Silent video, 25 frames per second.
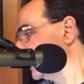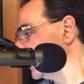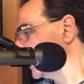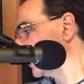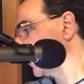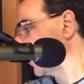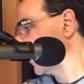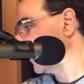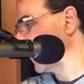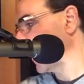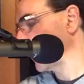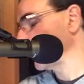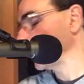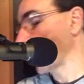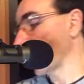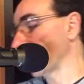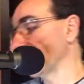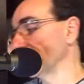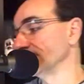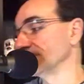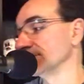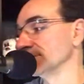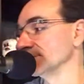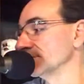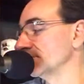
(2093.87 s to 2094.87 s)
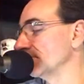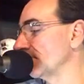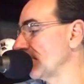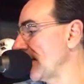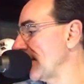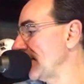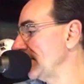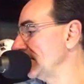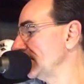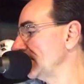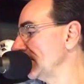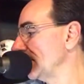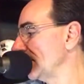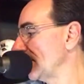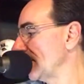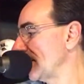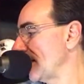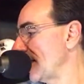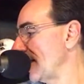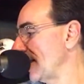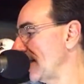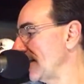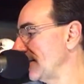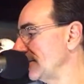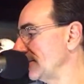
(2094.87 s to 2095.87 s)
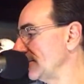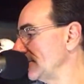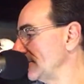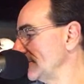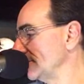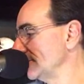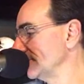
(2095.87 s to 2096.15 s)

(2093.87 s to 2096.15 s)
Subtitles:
$25 is great. And